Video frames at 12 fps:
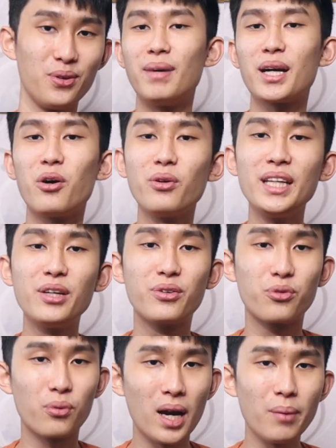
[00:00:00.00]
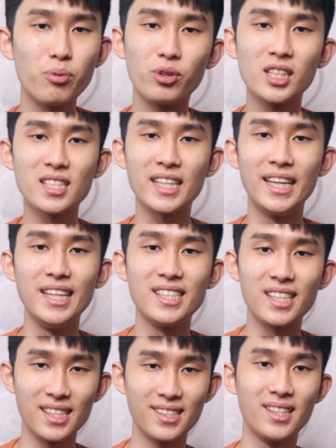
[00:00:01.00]
My only gripe with this
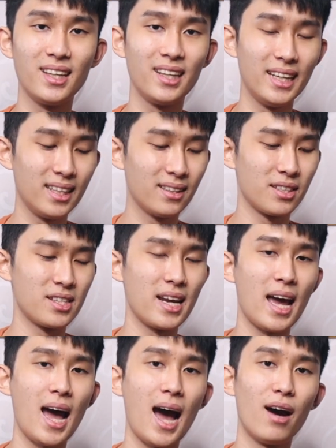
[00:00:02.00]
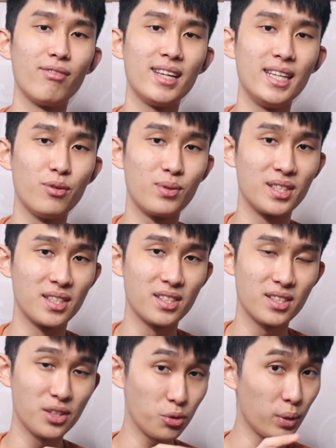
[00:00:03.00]
case is the lid doesn't have any
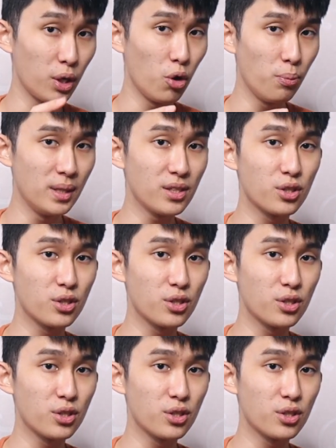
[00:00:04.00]
resistance when opened,